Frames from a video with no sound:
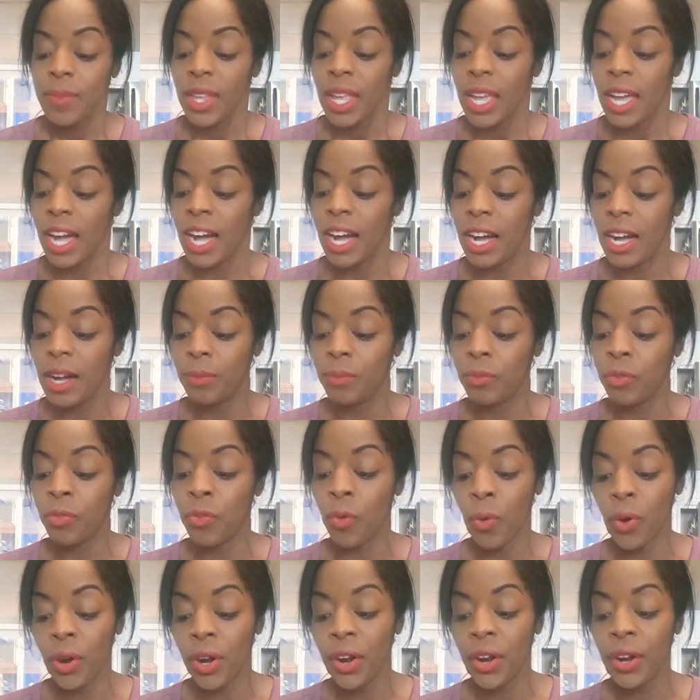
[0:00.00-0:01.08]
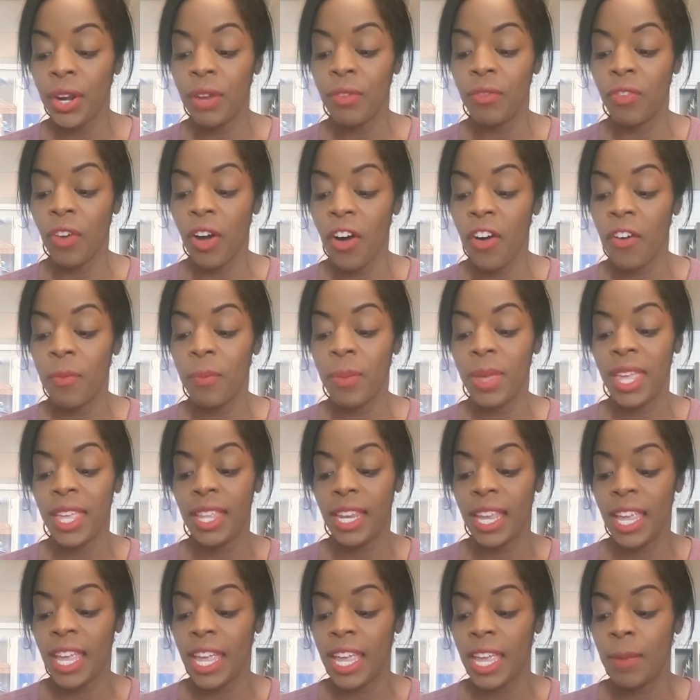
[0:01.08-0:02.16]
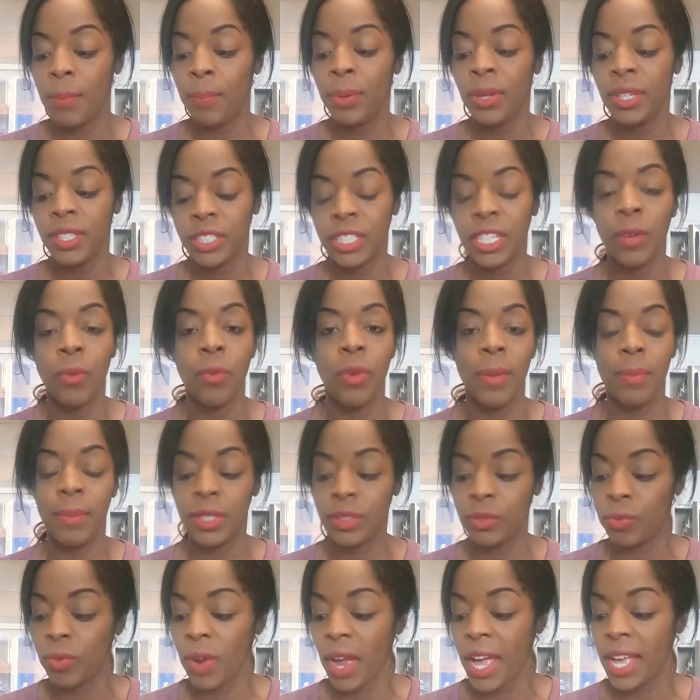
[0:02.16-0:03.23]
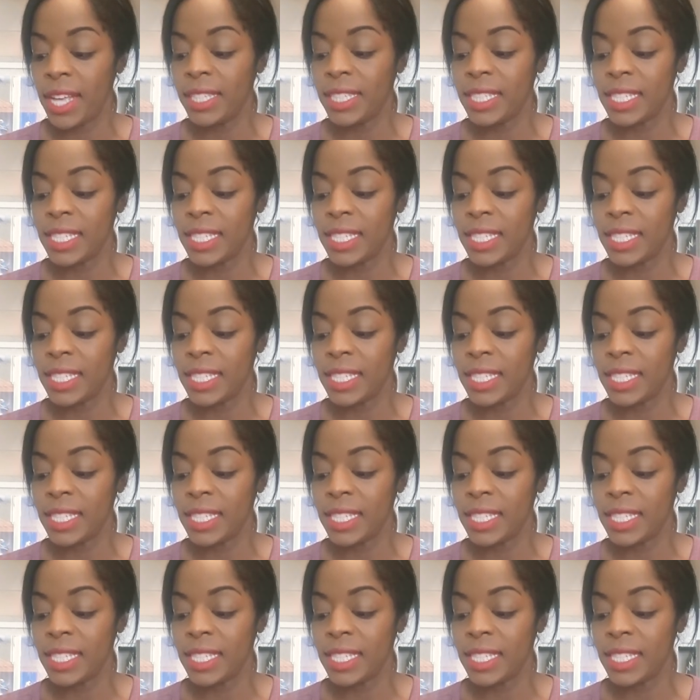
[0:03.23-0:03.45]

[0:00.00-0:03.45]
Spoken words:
for her involvement in pushing women's rights